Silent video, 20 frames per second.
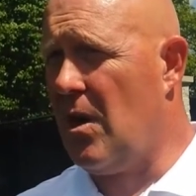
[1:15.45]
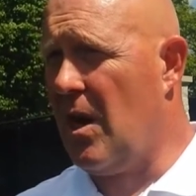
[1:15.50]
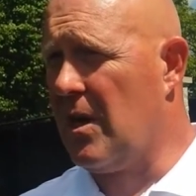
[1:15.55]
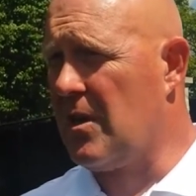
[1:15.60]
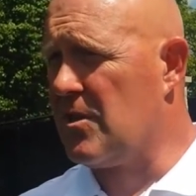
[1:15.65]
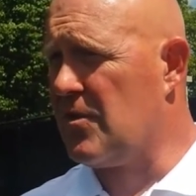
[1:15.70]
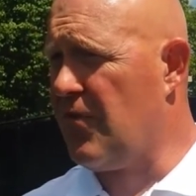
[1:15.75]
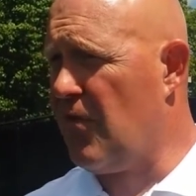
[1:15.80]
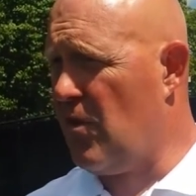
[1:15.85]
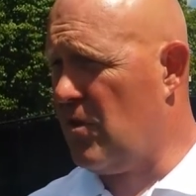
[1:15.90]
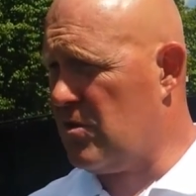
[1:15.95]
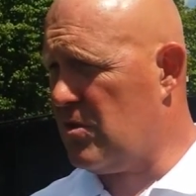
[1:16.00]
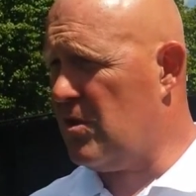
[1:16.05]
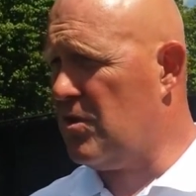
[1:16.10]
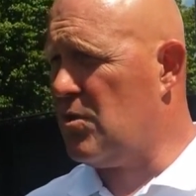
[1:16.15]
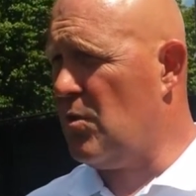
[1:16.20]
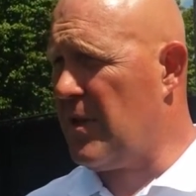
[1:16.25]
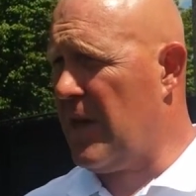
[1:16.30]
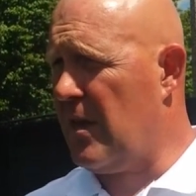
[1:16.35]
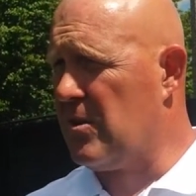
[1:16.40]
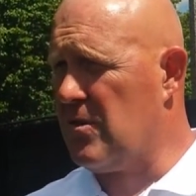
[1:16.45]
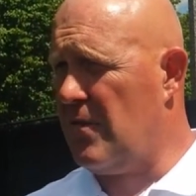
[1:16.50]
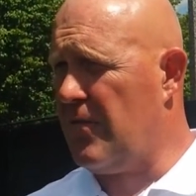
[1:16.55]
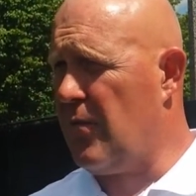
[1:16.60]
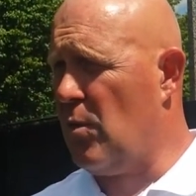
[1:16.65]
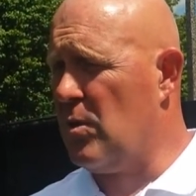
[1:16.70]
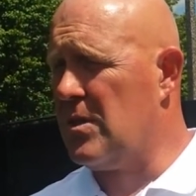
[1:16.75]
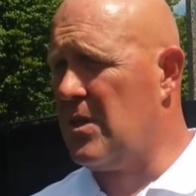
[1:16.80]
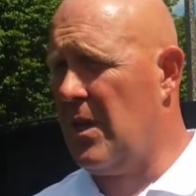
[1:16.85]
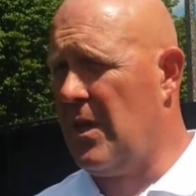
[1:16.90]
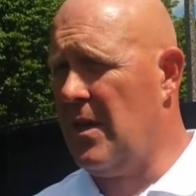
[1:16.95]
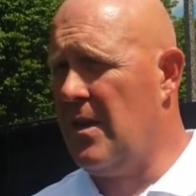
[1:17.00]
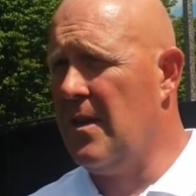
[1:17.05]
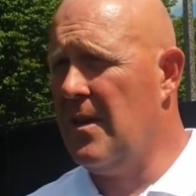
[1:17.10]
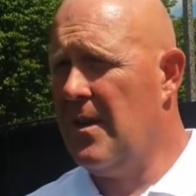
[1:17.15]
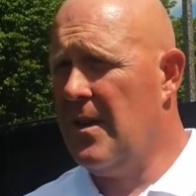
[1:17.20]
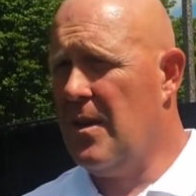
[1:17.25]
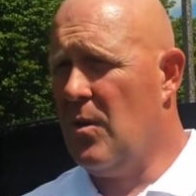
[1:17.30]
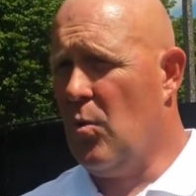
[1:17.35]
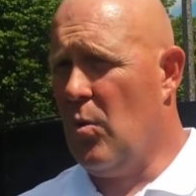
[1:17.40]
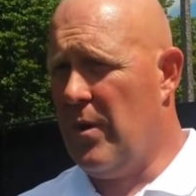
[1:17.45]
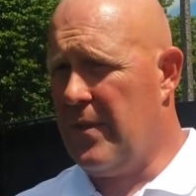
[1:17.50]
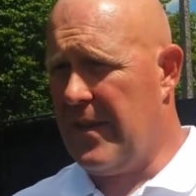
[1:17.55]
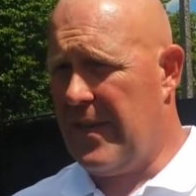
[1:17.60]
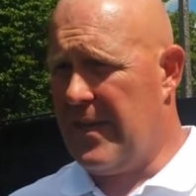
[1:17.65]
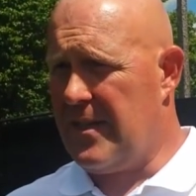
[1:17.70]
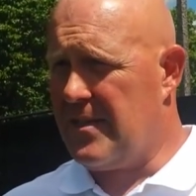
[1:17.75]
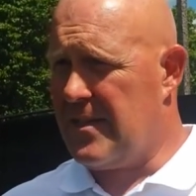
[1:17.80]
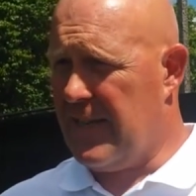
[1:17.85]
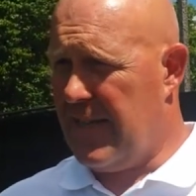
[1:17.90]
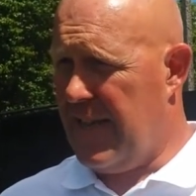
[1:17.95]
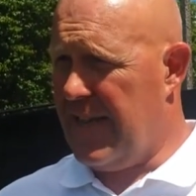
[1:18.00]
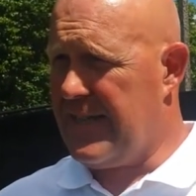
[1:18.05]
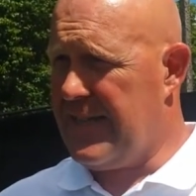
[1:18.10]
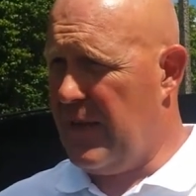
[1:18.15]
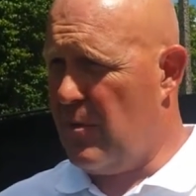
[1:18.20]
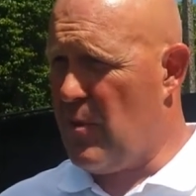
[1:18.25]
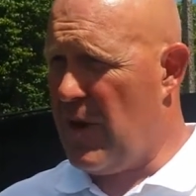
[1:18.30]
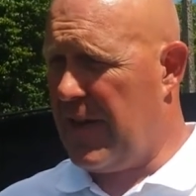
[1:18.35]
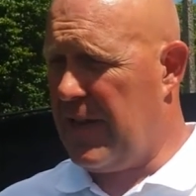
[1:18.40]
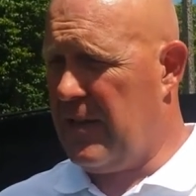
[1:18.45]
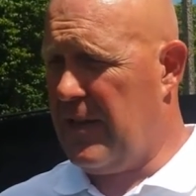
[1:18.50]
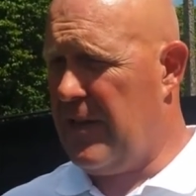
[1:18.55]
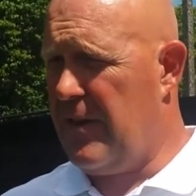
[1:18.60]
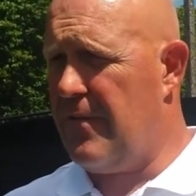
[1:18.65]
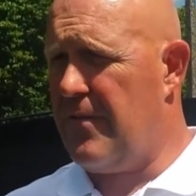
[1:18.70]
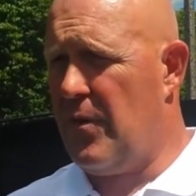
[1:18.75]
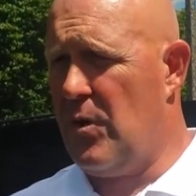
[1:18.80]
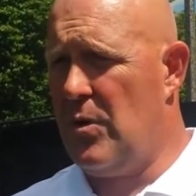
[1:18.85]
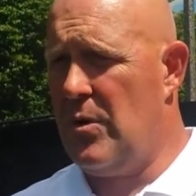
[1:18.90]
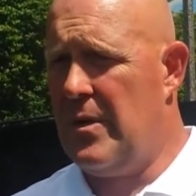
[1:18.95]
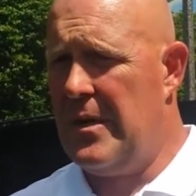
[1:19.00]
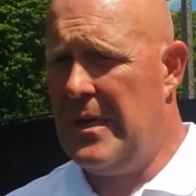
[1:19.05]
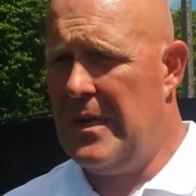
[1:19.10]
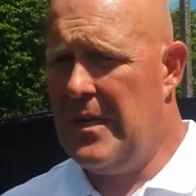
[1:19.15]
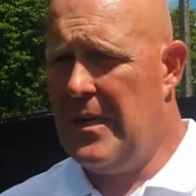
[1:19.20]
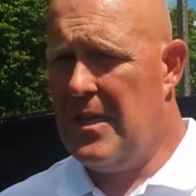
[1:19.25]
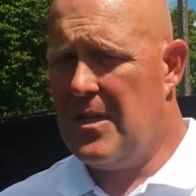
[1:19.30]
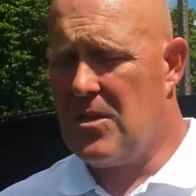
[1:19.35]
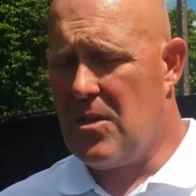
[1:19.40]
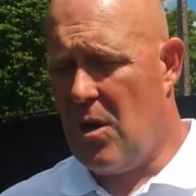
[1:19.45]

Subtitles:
August 1st of 2014 when the NCAA deregulated food.